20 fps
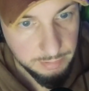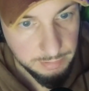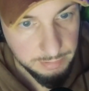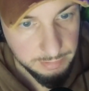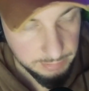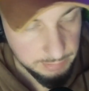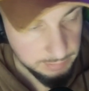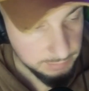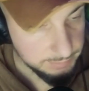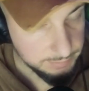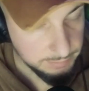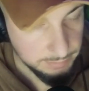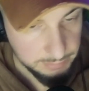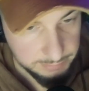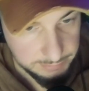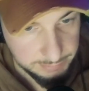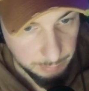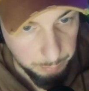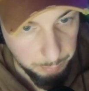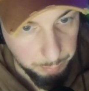
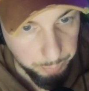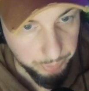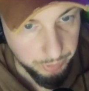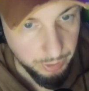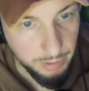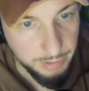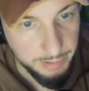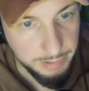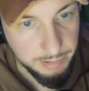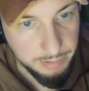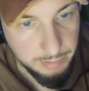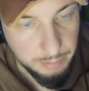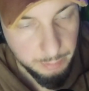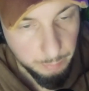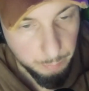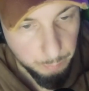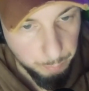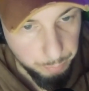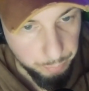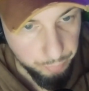It's a bloody
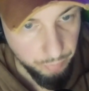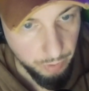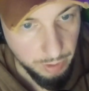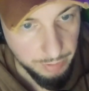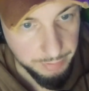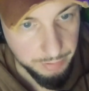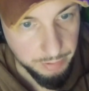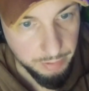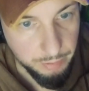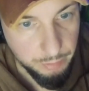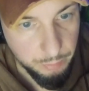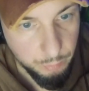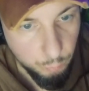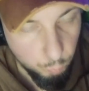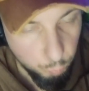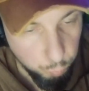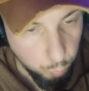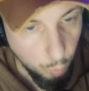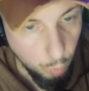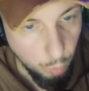brother
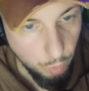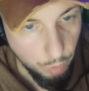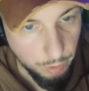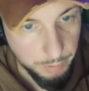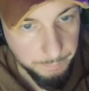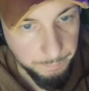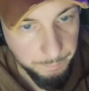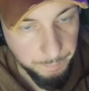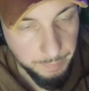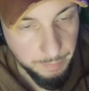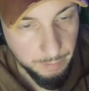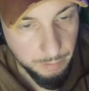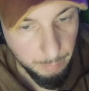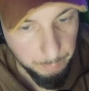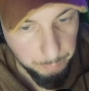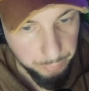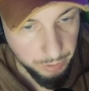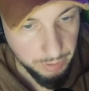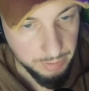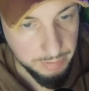war, a
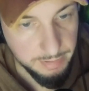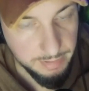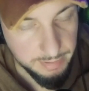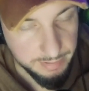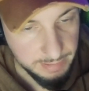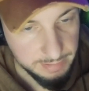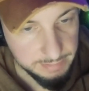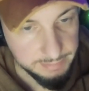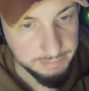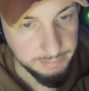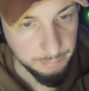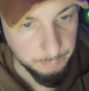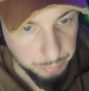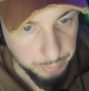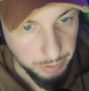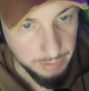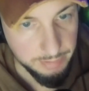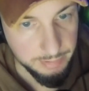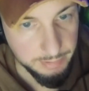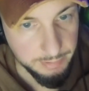brother against a
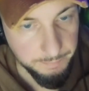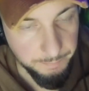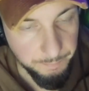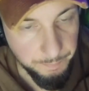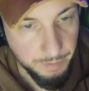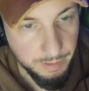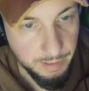brother.